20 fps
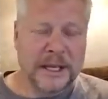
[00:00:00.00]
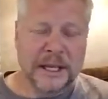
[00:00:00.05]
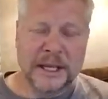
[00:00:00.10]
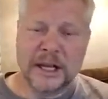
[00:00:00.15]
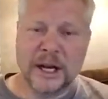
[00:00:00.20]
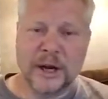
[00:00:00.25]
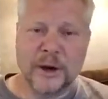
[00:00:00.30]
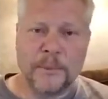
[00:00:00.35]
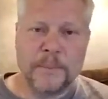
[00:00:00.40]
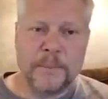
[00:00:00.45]

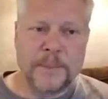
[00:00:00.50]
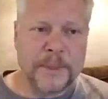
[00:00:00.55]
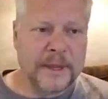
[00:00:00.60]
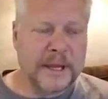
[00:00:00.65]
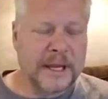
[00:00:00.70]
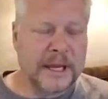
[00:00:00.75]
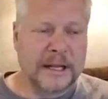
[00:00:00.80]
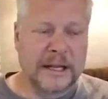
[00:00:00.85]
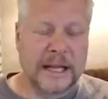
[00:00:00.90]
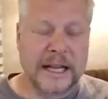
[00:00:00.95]

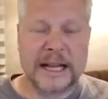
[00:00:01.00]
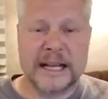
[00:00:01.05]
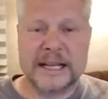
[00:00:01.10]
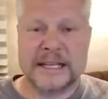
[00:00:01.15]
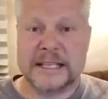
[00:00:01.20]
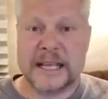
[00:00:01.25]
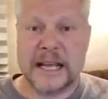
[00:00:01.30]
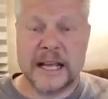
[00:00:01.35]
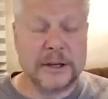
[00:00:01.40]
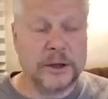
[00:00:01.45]
like I
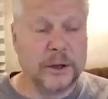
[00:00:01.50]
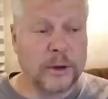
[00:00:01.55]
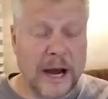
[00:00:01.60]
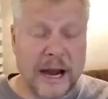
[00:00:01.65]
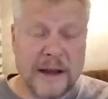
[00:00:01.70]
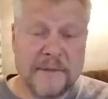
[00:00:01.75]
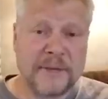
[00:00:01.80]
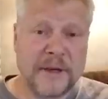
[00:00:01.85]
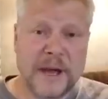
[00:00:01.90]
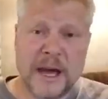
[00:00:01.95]
said,
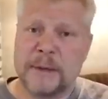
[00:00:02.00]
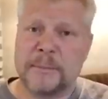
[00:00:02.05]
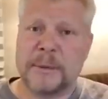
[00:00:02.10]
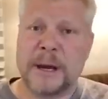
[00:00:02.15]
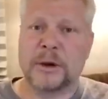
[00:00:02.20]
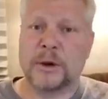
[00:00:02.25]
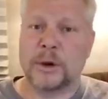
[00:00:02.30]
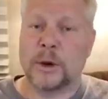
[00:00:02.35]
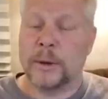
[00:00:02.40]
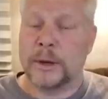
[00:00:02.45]
I've thought
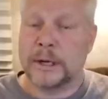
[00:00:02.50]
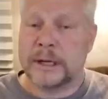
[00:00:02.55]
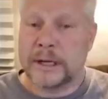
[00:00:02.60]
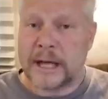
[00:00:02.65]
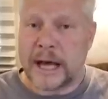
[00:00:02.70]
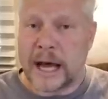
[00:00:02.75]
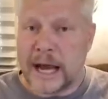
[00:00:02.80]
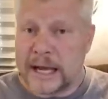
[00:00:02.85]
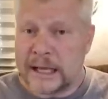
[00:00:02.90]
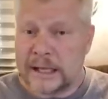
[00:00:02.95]
about going to
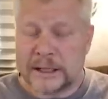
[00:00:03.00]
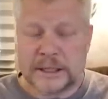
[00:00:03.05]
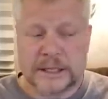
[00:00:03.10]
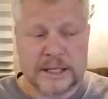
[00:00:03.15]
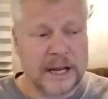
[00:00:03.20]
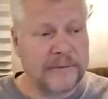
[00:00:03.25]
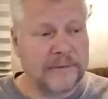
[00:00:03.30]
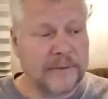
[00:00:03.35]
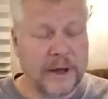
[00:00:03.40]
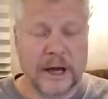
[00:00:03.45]
the islands.
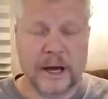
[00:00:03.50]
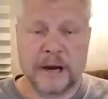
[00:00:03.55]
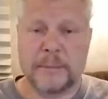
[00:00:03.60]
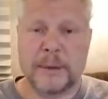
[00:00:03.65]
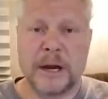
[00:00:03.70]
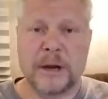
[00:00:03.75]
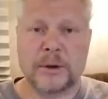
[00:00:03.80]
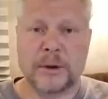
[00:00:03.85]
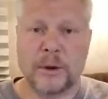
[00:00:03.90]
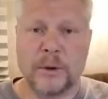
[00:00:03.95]
I've thought
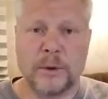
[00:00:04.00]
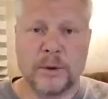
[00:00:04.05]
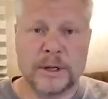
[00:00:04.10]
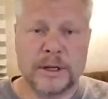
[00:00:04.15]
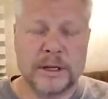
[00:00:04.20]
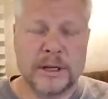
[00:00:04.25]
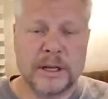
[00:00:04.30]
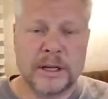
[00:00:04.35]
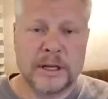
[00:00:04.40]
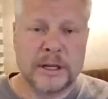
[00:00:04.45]
about
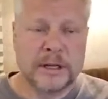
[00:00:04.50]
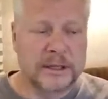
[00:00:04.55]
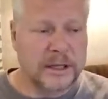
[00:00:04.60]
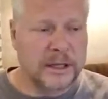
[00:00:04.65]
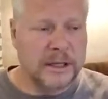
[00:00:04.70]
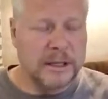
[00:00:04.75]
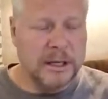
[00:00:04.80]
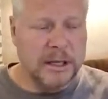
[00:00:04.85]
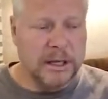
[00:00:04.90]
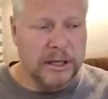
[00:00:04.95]
going
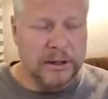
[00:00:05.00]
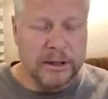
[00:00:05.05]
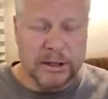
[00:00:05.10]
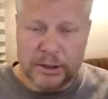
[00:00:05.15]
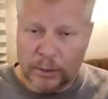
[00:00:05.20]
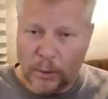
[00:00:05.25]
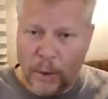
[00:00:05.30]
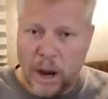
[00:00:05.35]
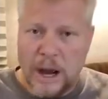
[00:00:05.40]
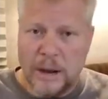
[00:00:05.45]
to the
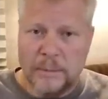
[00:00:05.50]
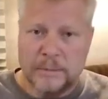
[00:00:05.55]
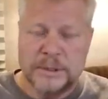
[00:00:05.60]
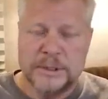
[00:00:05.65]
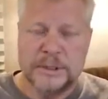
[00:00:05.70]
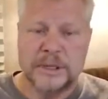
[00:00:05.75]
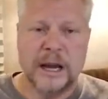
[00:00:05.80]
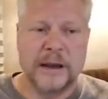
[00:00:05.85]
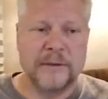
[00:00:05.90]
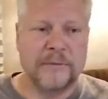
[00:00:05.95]

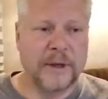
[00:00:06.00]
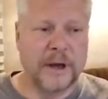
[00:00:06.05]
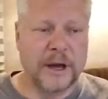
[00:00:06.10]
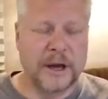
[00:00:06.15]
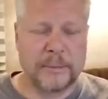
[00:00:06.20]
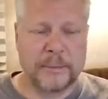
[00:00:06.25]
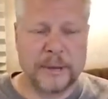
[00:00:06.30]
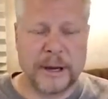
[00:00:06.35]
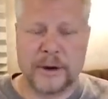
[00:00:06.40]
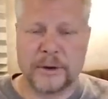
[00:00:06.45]
swamps. I've
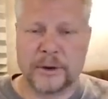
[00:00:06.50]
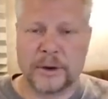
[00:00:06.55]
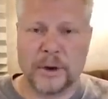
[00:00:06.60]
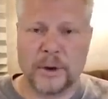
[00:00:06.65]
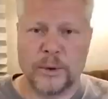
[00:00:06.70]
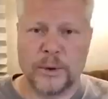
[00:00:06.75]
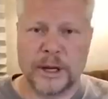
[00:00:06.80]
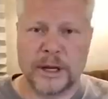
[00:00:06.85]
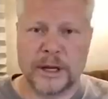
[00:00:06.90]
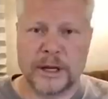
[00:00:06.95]
thought about
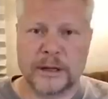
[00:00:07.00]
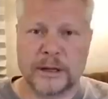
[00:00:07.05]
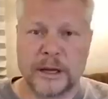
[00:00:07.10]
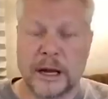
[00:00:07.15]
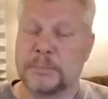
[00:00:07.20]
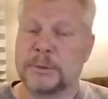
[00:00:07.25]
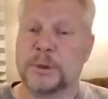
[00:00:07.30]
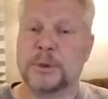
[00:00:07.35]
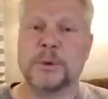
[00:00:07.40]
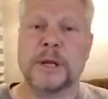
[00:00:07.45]
going
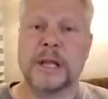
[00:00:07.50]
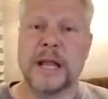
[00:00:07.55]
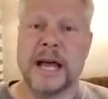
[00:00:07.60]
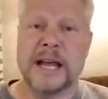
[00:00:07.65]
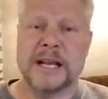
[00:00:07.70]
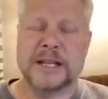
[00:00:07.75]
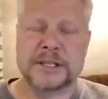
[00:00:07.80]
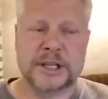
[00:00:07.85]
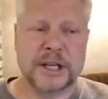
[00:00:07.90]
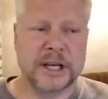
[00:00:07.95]
up to
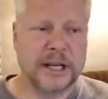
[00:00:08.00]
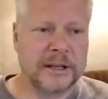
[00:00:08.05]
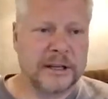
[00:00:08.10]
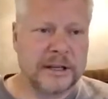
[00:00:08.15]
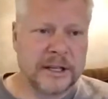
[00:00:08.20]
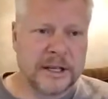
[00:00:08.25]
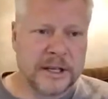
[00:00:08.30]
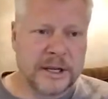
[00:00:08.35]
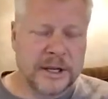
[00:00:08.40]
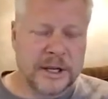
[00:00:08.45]
Alaska.
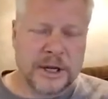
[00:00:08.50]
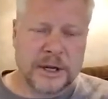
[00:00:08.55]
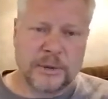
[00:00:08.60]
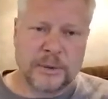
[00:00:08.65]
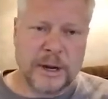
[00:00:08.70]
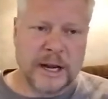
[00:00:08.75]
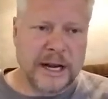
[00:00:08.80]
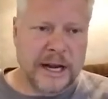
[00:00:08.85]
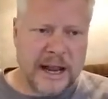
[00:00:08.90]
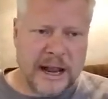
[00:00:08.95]

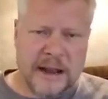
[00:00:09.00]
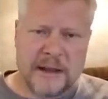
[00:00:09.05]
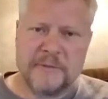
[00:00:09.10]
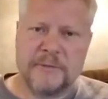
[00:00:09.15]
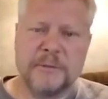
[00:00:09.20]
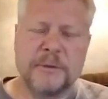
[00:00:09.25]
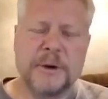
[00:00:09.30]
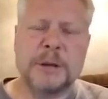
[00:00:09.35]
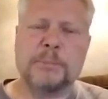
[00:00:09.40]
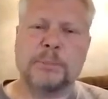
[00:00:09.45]
Right?
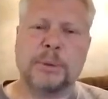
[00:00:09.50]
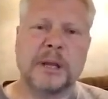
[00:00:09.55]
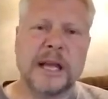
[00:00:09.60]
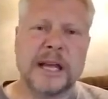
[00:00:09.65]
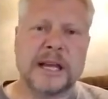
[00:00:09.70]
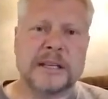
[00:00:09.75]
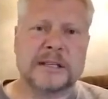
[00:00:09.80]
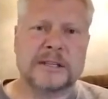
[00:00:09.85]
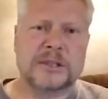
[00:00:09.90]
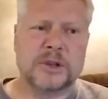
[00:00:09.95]
Every
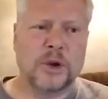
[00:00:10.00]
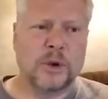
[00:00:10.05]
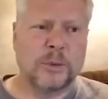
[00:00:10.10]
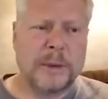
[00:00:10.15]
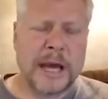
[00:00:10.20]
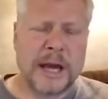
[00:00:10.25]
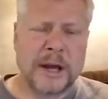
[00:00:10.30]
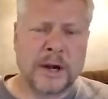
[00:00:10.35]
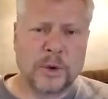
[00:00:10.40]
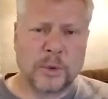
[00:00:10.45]
place, no
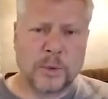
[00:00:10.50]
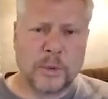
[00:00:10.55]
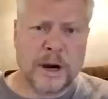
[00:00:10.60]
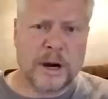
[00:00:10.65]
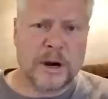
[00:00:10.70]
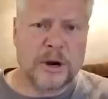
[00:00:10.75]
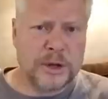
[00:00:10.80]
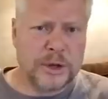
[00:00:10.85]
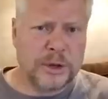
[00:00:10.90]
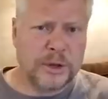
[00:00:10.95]
matter
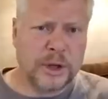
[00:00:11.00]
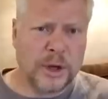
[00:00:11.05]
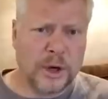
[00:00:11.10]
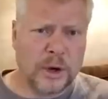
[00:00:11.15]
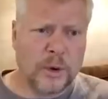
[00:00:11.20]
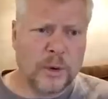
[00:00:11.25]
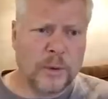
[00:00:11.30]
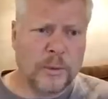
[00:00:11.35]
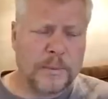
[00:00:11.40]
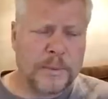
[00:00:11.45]
where you
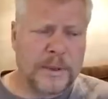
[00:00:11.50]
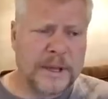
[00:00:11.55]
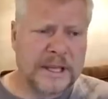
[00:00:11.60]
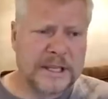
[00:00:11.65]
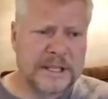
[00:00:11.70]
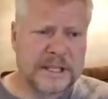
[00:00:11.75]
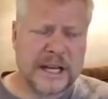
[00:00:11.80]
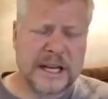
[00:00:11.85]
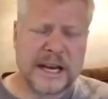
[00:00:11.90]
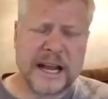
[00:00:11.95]
go,
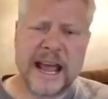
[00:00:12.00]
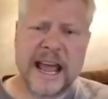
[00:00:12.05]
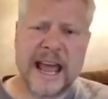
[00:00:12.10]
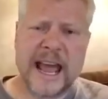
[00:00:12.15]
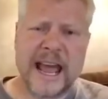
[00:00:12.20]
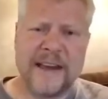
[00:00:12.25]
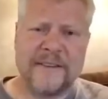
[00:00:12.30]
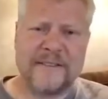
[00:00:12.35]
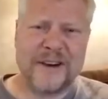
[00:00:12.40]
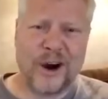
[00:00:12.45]
is going to
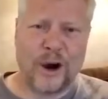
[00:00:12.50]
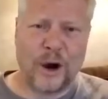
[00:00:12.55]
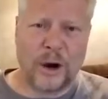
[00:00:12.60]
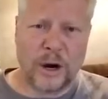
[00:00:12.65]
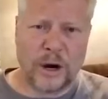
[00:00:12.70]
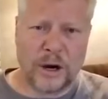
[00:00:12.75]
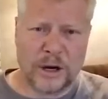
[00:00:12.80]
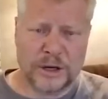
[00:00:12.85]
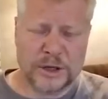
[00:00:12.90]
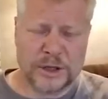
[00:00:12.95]
have
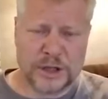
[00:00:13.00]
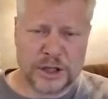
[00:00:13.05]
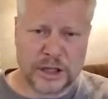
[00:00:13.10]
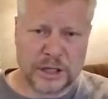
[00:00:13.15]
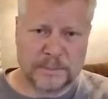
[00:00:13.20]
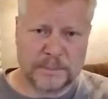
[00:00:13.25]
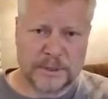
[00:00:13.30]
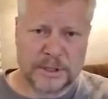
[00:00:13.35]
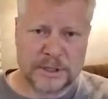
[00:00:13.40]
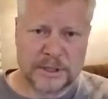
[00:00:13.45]

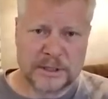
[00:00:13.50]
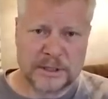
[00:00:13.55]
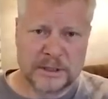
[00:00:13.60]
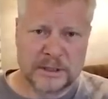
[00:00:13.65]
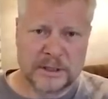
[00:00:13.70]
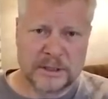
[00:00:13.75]
hardships.